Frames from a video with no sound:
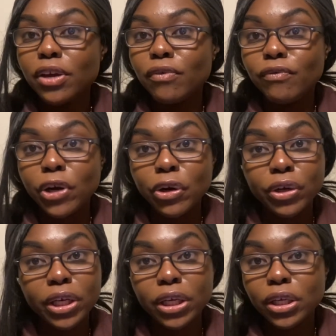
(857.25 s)

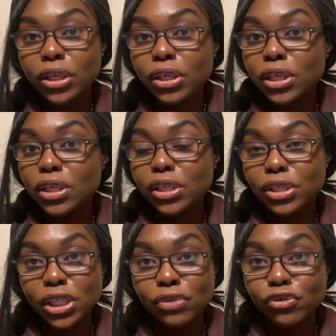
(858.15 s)
very
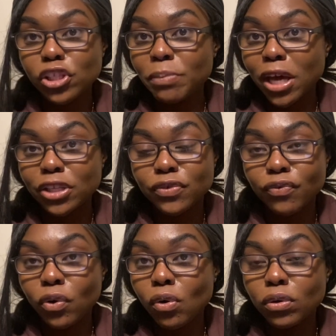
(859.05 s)

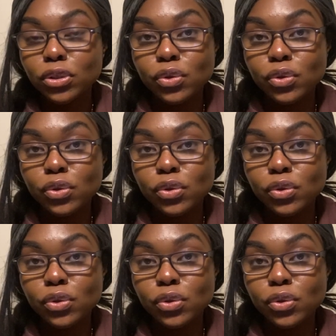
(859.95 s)
disrespectful